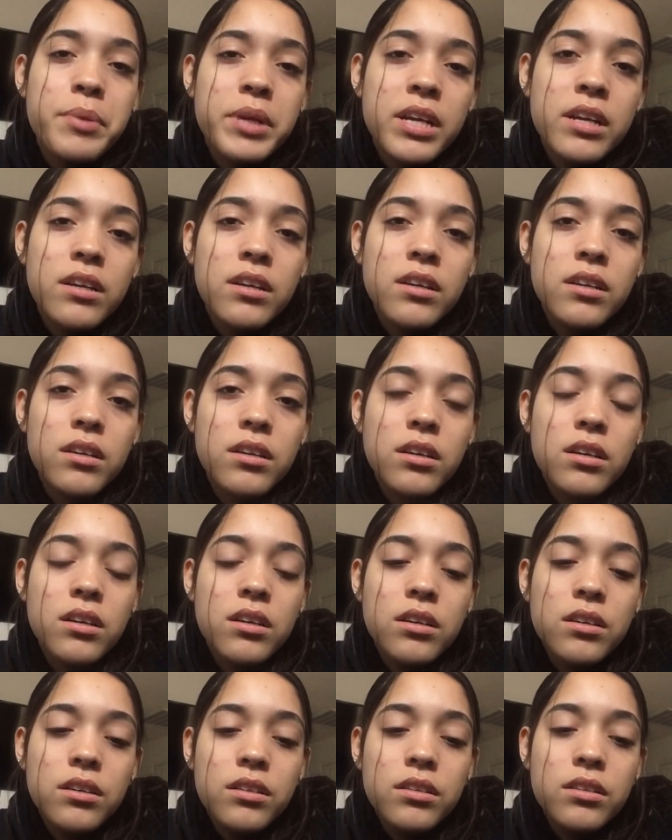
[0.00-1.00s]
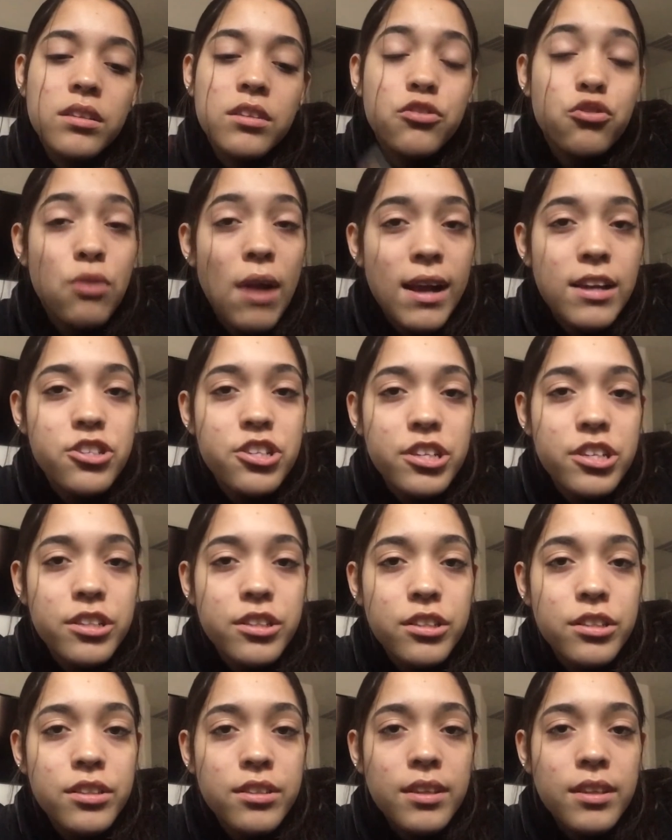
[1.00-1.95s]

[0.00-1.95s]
being a distraction